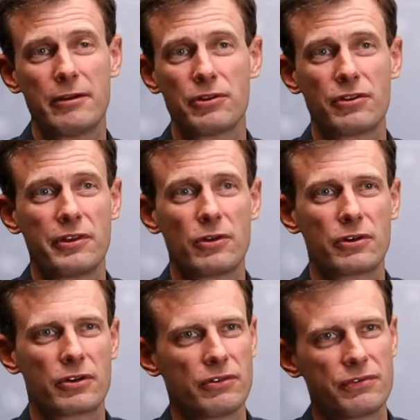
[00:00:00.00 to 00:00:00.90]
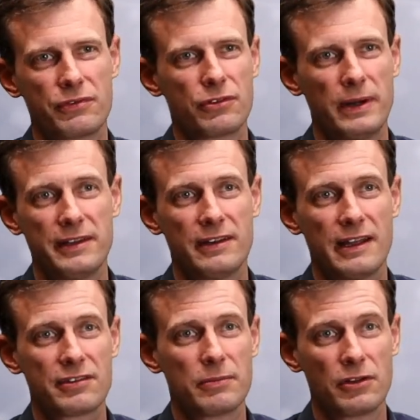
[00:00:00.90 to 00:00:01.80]
It was on the order of 20
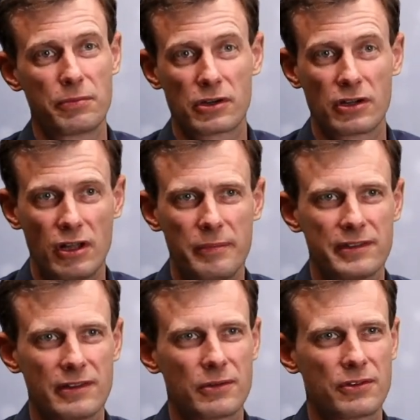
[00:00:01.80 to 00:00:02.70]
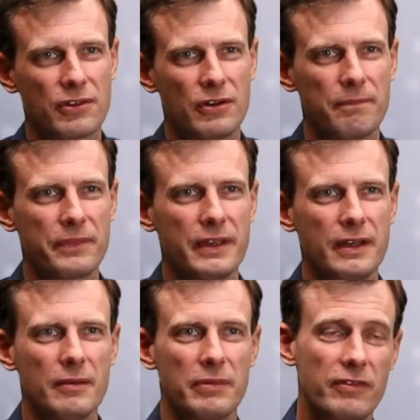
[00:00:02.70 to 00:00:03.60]
decibels per kilometer or
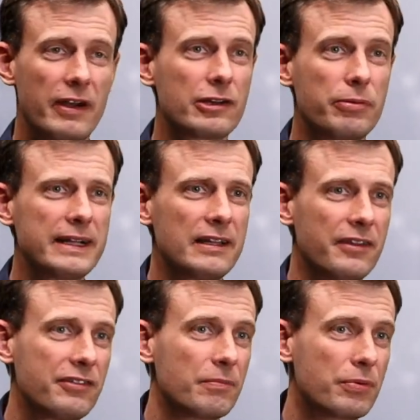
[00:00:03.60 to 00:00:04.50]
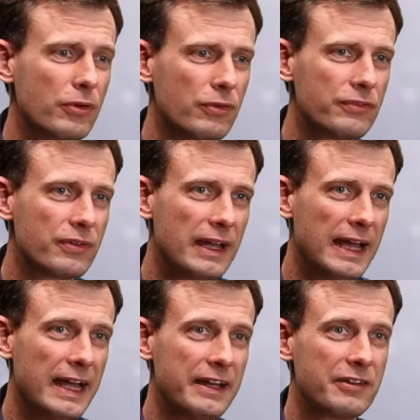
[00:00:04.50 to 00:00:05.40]
so. But very quickly this improved,
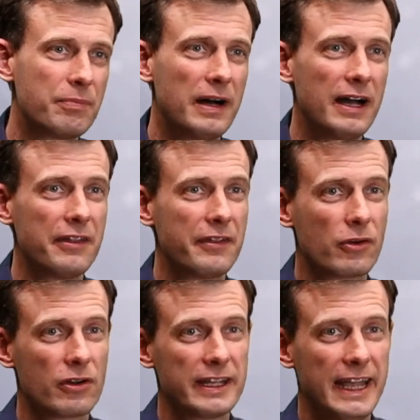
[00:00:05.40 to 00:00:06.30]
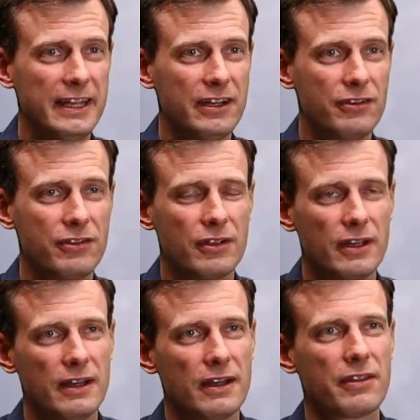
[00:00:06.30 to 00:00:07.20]
and by the early 80s,
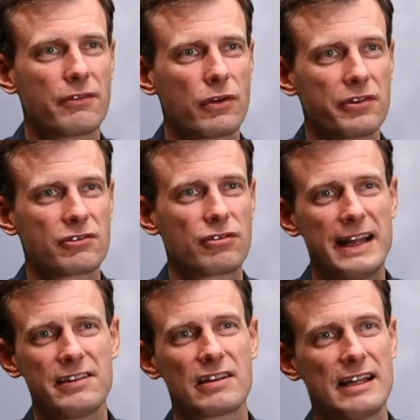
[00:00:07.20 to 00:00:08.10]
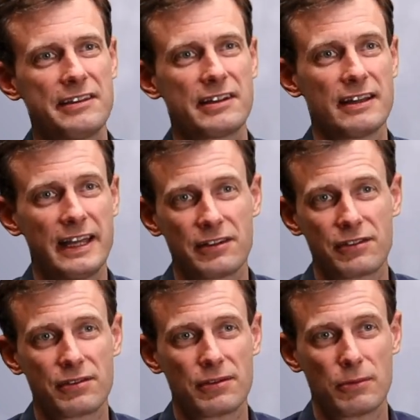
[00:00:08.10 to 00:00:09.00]
the first transatlantic
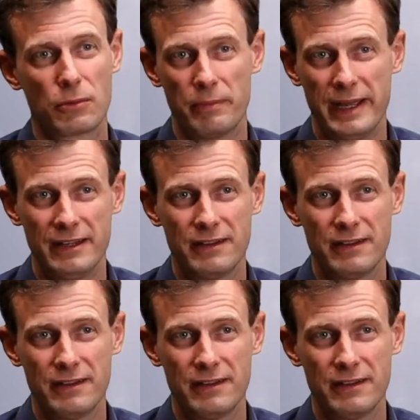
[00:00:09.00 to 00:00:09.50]
links were made.